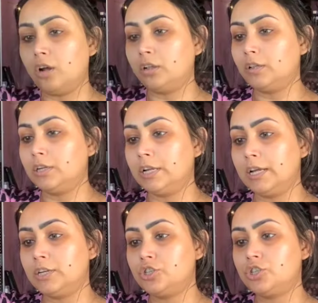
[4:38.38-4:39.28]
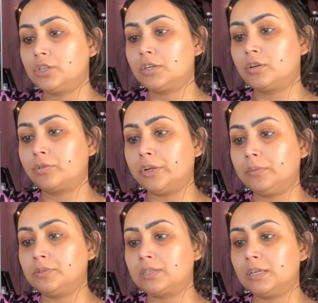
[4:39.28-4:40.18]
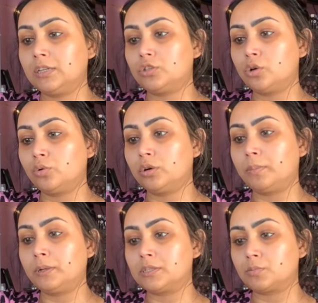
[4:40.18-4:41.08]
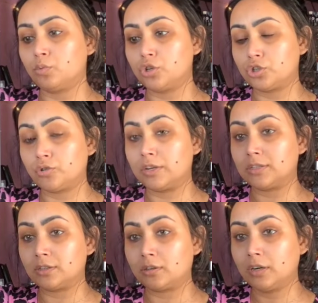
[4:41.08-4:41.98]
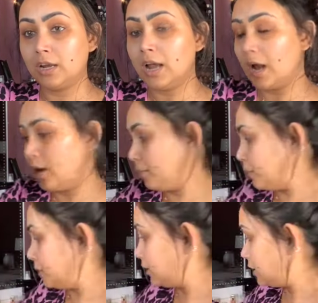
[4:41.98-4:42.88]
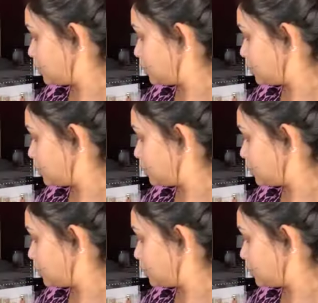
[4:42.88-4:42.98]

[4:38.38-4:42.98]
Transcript: Laneige Cream Skin Toner Plus Moisturizer. I'd put this